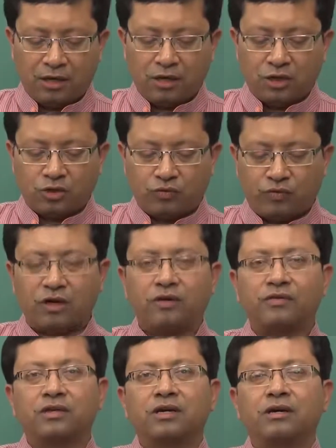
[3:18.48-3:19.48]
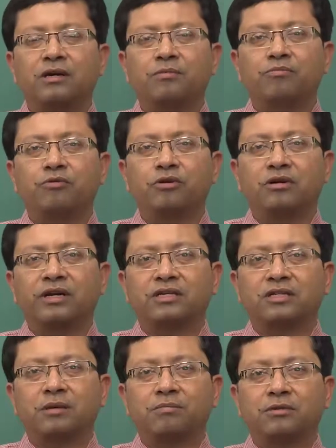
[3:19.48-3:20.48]
So, one of the important
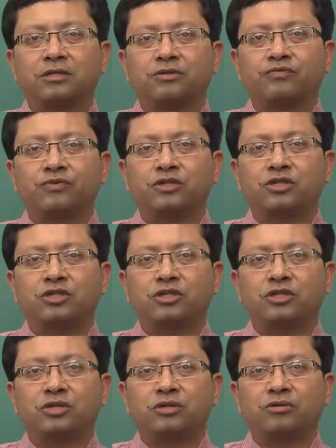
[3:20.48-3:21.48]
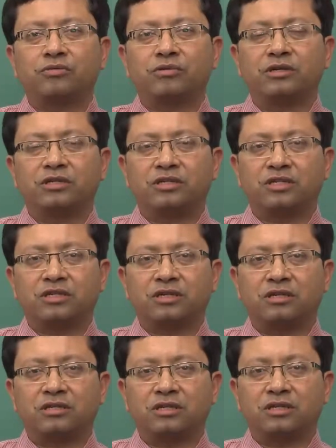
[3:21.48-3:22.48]
examples which is
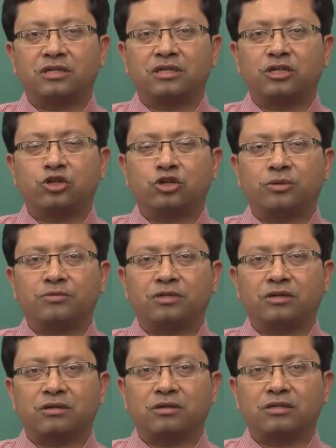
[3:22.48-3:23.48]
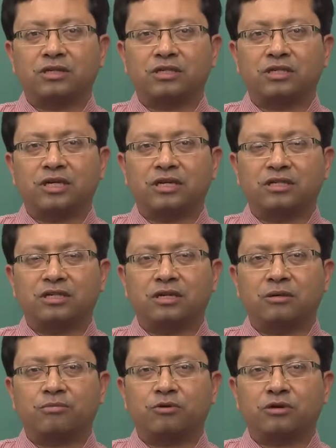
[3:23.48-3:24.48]
discussed in TQM circles and
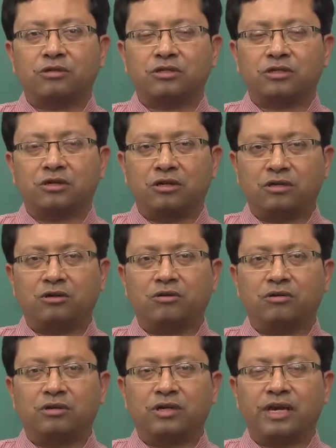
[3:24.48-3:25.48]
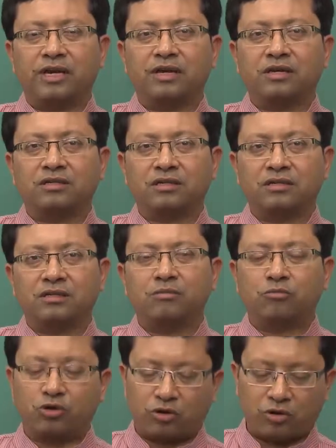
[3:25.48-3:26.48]
statistical process control areas is the
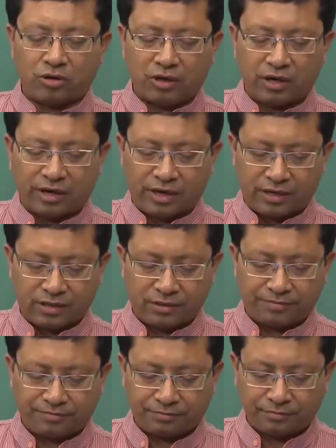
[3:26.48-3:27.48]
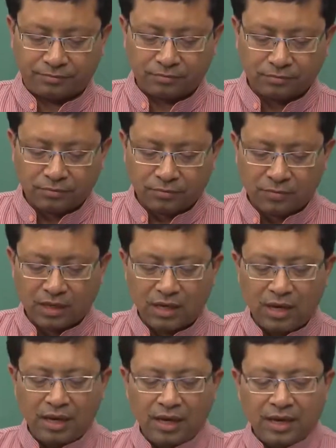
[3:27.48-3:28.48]
Motorola case.
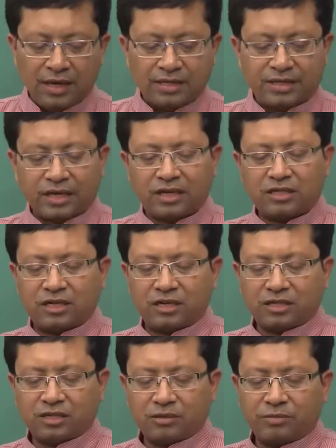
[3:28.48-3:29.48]
Second generation